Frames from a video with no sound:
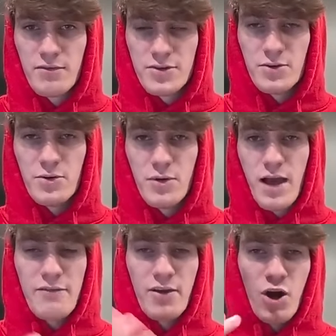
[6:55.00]
to
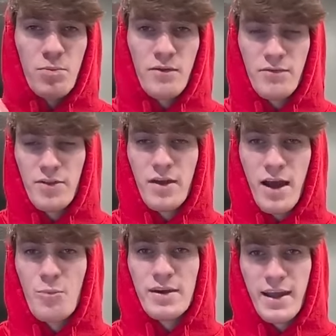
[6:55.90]
have the hope of the
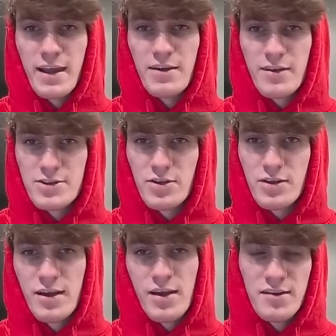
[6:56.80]
helping hand
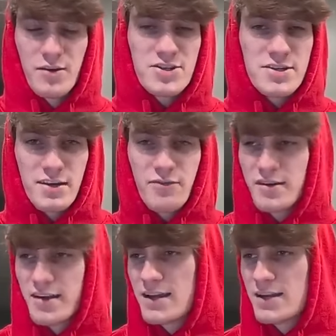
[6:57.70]
eventually. So it's just a different
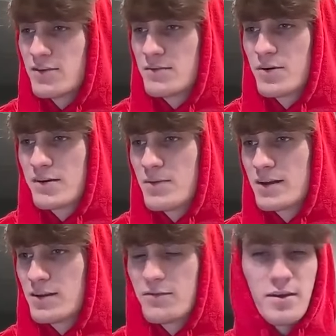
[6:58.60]
scientific
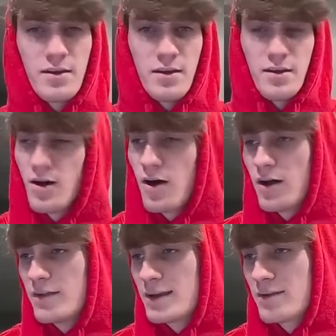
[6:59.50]
perspective
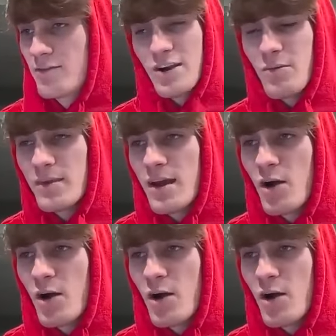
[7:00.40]
on the idea of learned